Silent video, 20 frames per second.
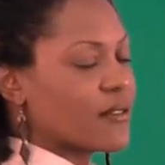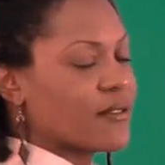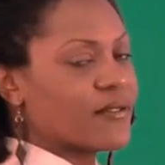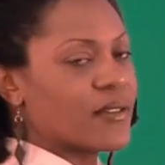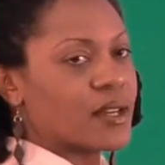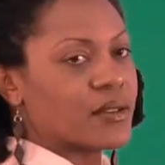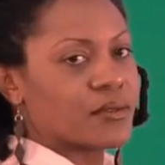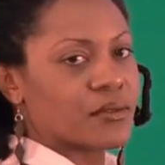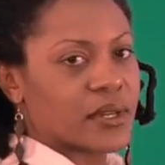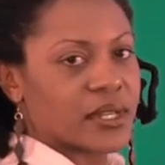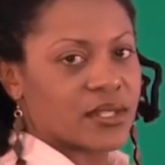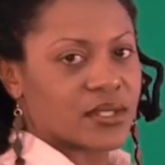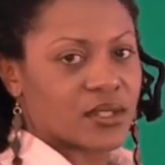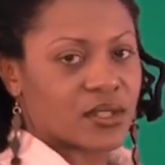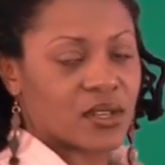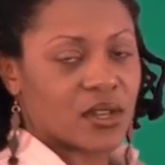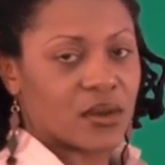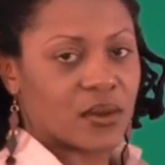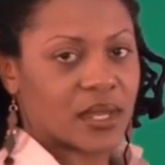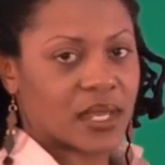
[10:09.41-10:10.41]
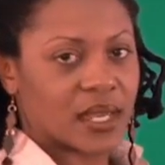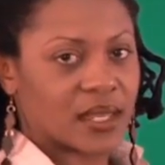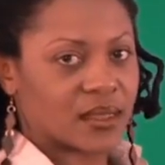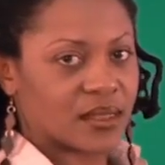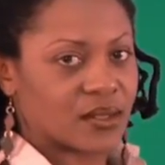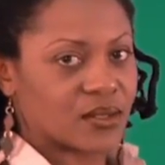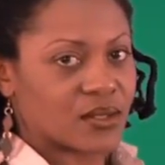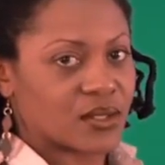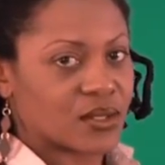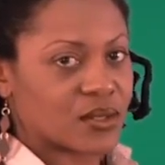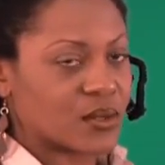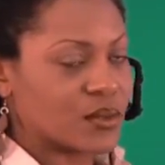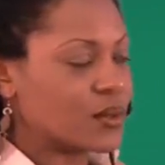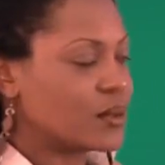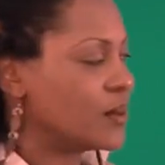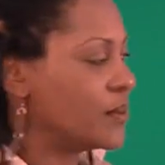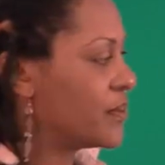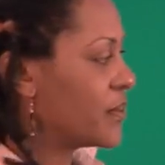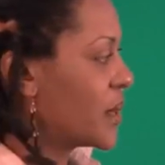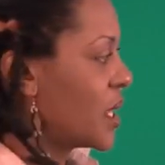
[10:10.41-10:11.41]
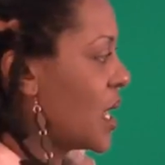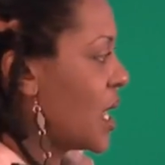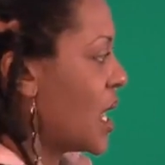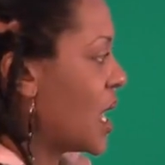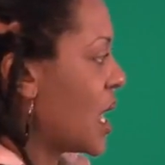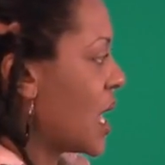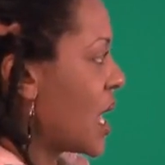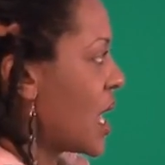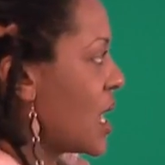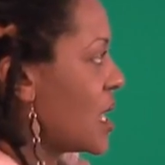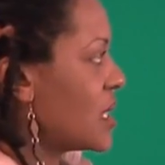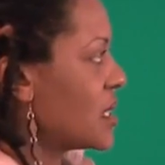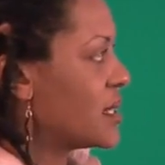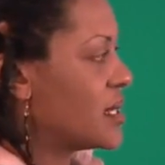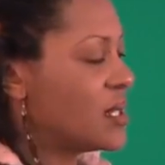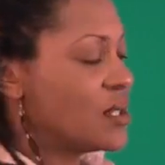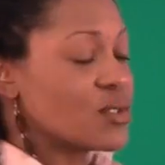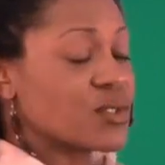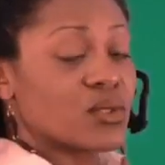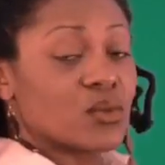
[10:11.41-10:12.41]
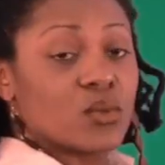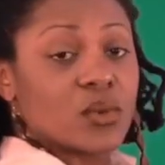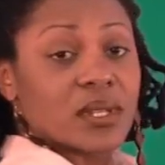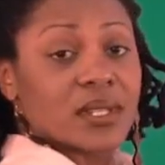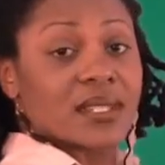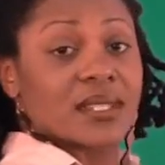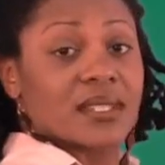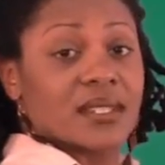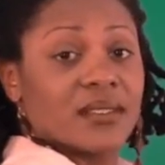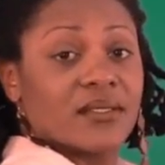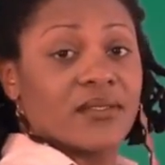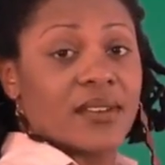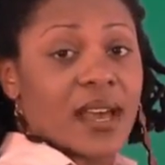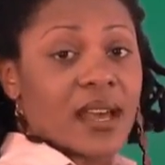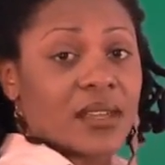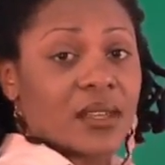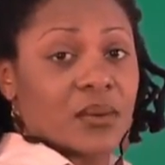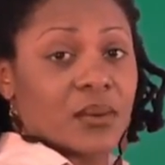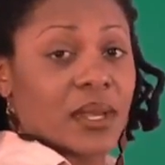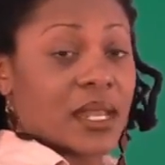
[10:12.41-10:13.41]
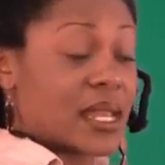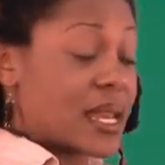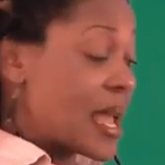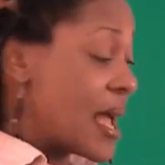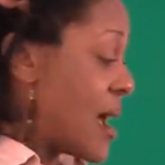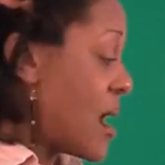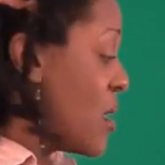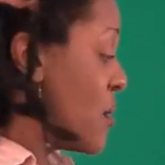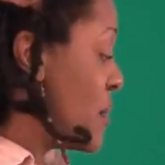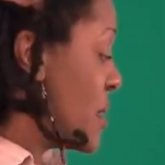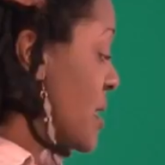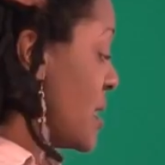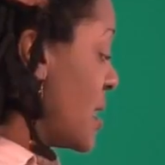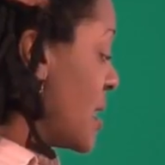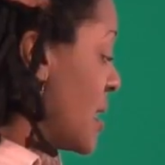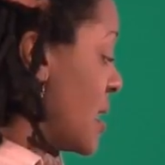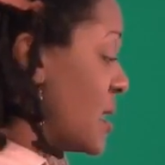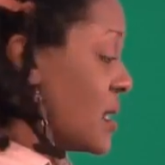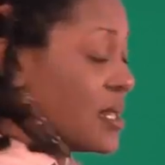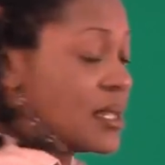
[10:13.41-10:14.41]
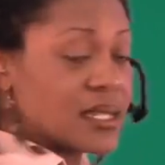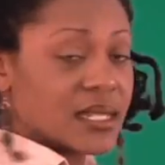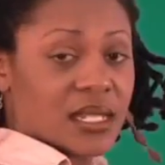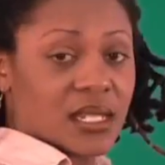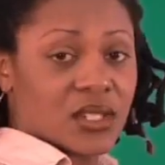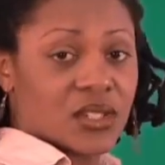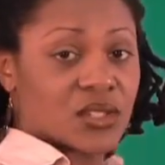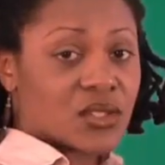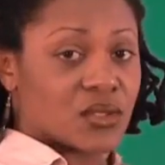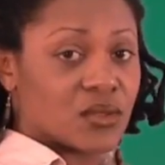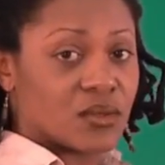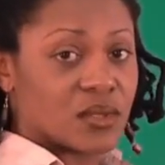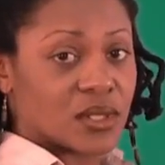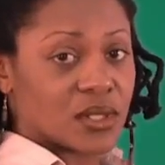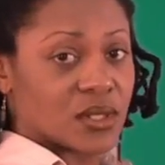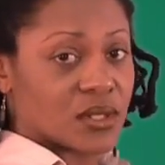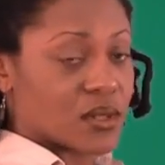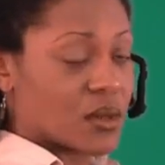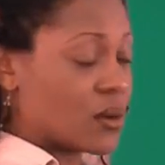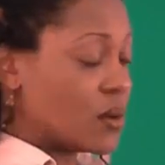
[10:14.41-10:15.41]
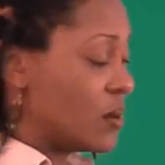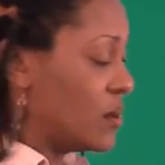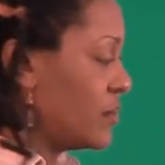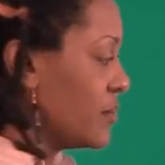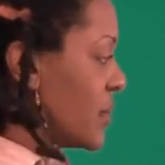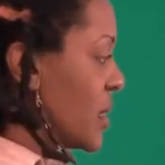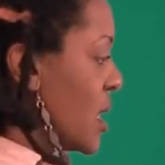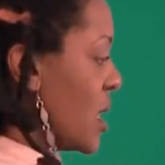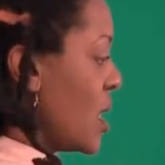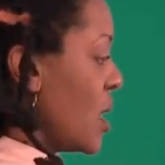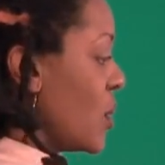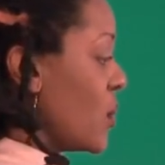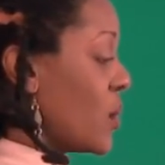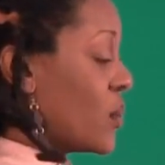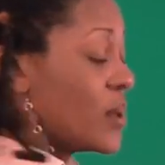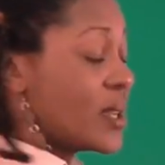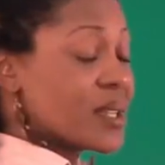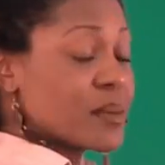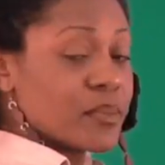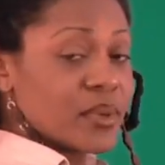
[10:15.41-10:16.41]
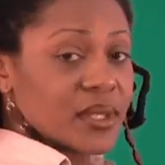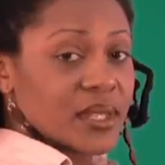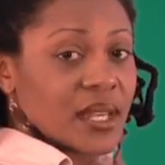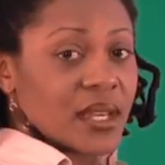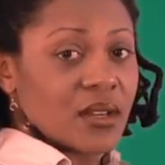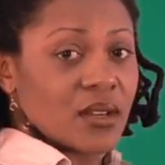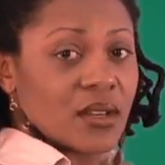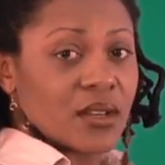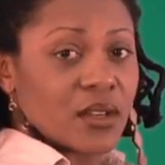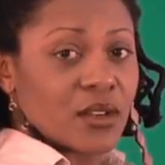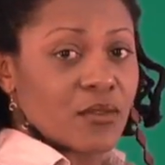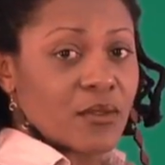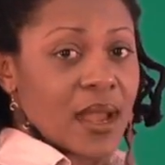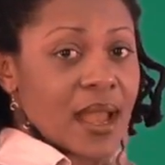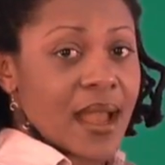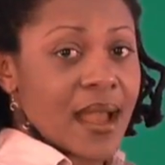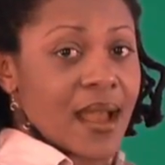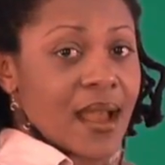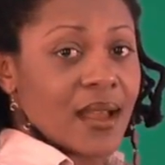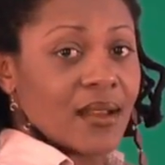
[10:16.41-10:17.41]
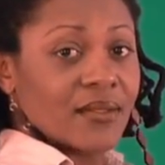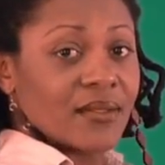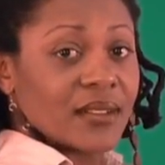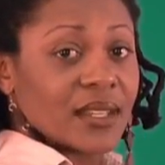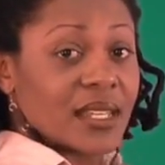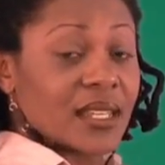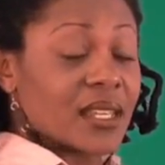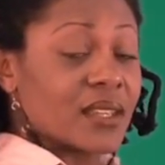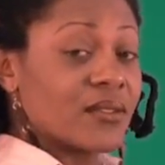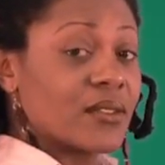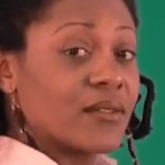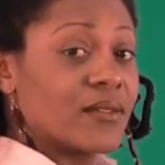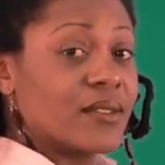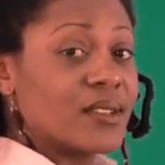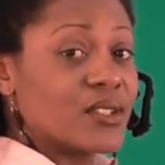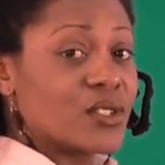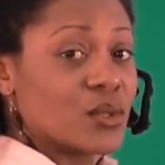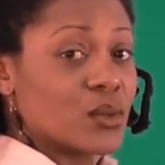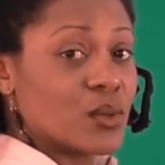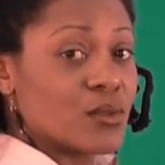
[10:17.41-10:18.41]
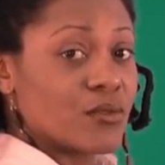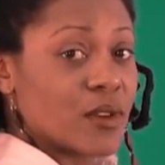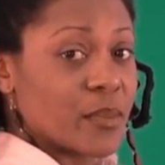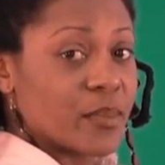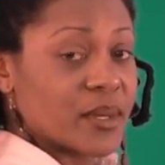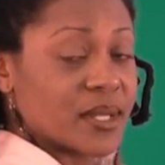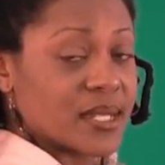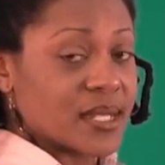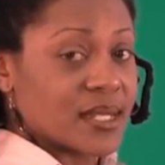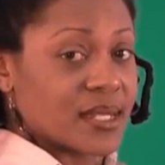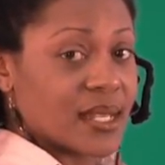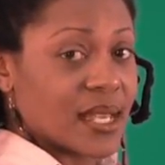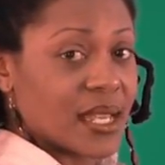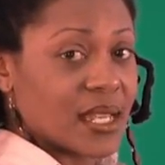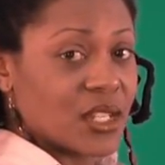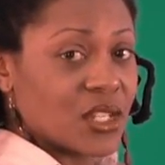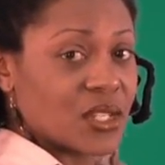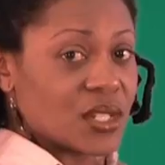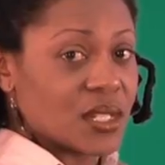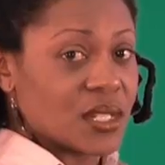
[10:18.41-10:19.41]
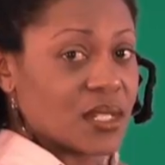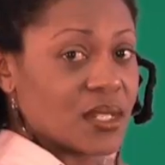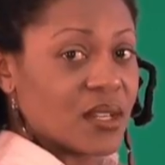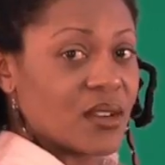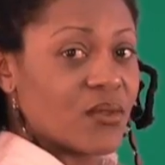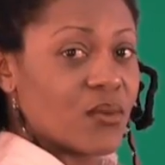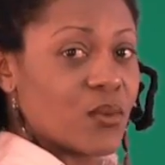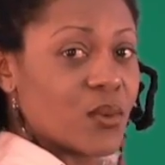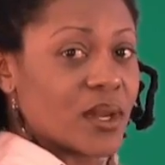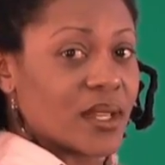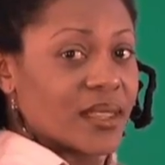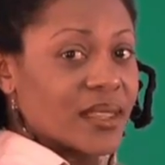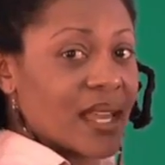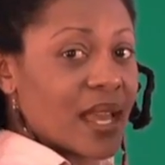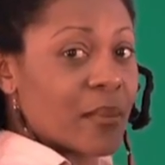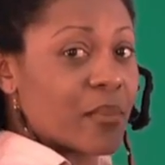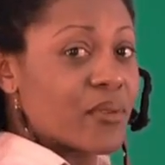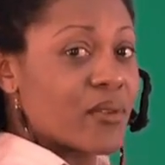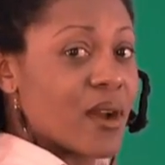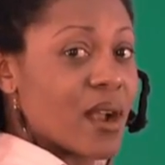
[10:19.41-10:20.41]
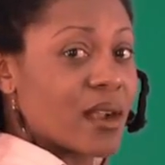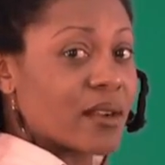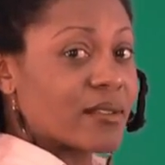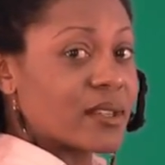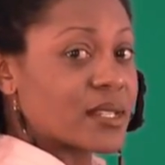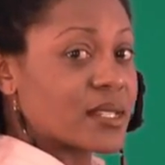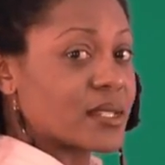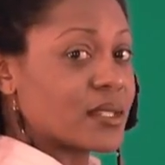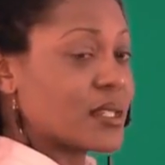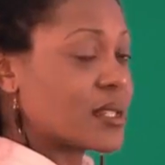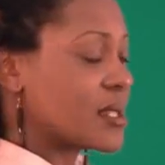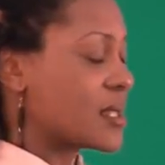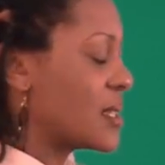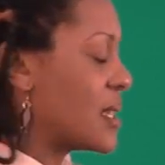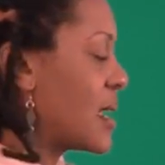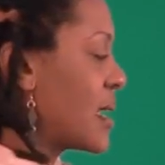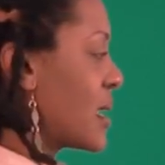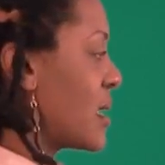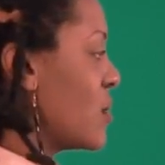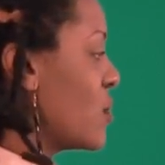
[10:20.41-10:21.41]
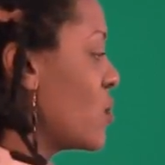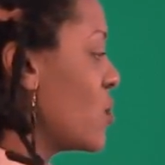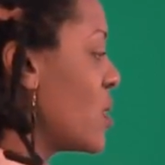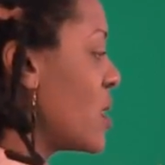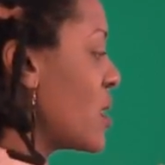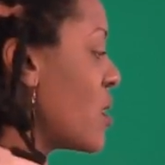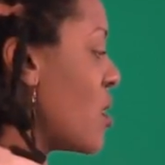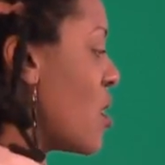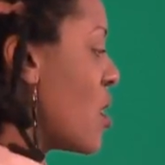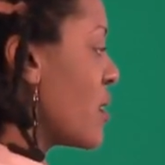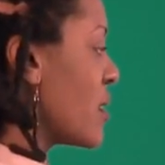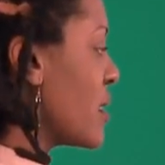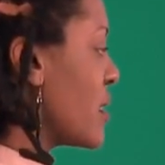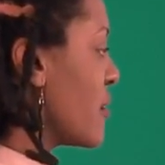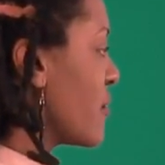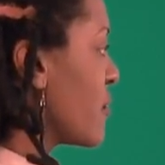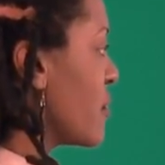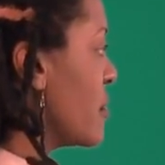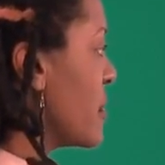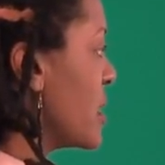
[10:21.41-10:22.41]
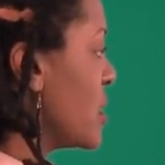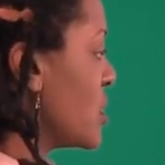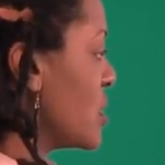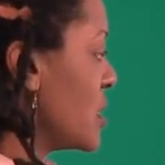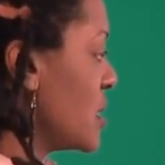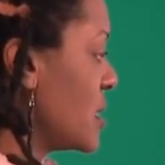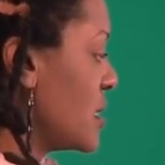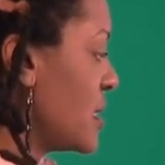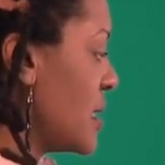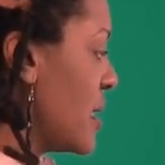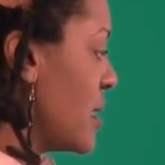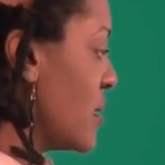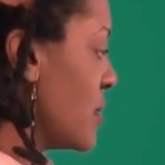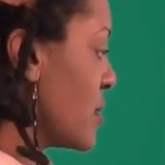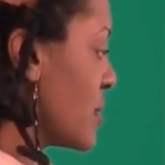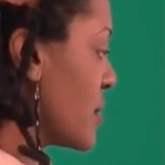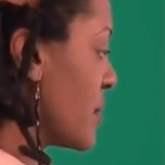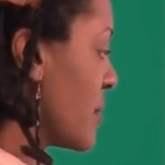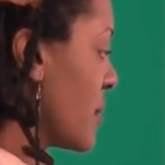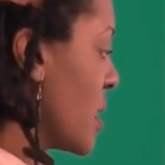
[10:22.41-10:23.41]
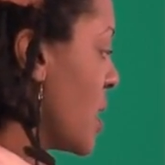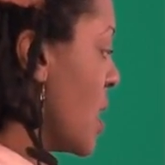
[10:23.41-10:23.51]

a fundraiser going at their school, and a teacher wants to evaluate how many candies each student sold. Well, we can put that on a graph and give a visual representation of what that progress looks like and what all the information entails.